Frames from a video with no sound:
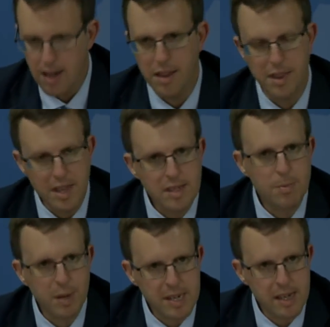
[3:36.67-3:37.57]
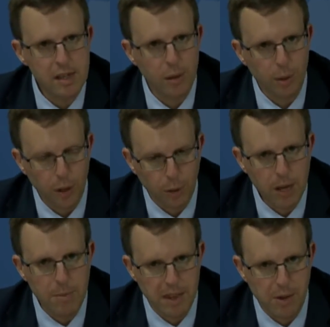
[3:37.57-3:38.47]
This particular
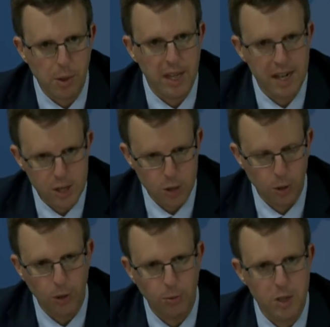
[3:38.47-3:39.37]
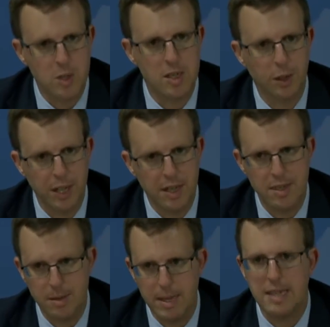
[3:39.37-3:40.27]
agreement that we initialed, which still needs
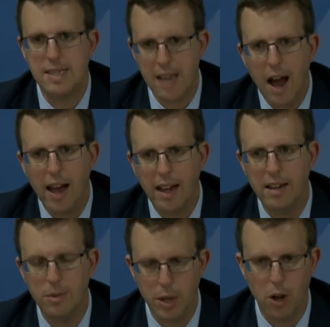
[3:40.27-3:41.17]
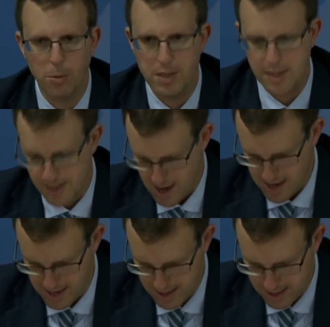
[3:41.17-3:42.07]
to be signed, we hope to sign it in